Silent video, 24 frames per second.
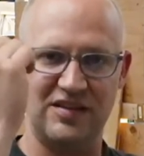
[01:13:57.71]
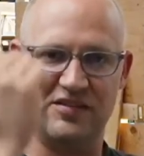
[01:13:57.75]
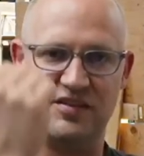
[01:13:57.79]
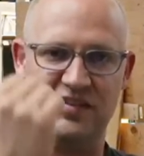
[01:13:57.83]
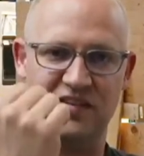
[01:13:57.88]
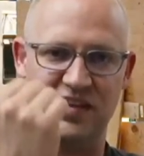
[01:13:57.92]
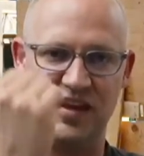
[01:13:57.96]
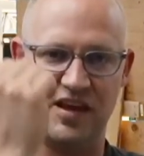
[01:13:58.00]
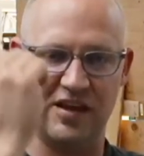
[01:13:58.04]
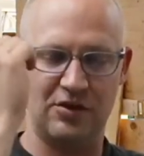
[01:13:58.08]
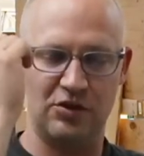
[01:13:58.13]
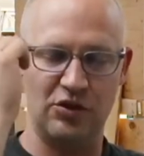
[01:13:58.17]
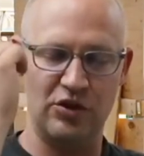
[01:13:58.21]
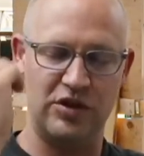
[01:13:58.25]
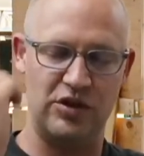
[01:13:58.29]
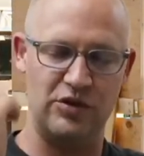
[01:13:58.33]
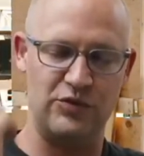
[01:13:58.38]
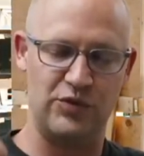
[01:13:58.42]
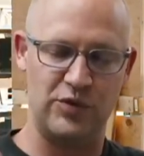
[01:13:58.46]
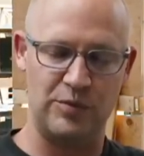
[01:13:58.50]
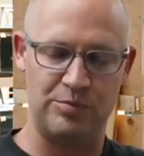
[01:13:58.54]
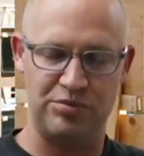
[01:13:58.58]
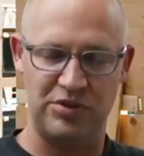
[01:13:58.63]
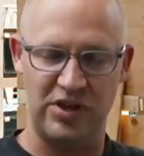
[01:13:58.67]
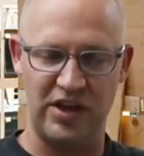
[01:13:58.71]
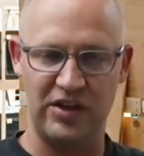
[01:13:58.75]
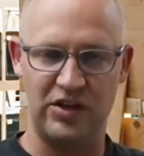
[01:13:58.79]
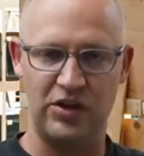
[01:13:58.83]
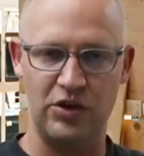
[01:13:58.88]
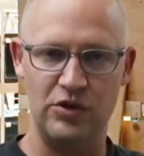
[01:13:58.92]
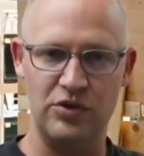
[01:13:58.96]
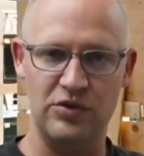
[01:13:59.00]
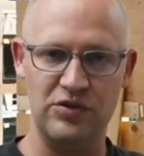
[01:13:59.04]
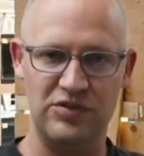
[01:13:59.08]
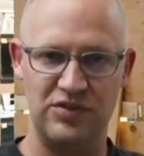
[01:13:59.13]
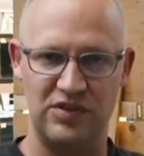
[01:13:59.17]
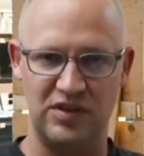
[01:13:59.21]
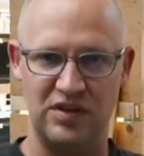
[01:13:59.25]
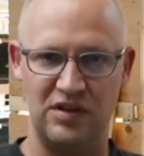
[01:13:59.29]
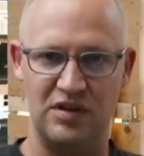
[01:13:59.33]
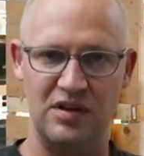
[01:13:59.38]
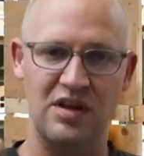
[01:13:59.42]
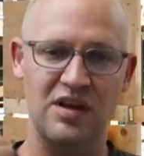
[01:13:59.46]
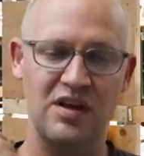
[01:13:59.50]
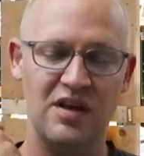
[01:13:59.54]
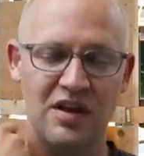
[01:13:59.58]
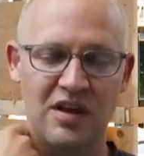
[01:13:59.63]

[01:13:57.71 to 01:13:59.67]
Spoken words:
to tank looking for plecos and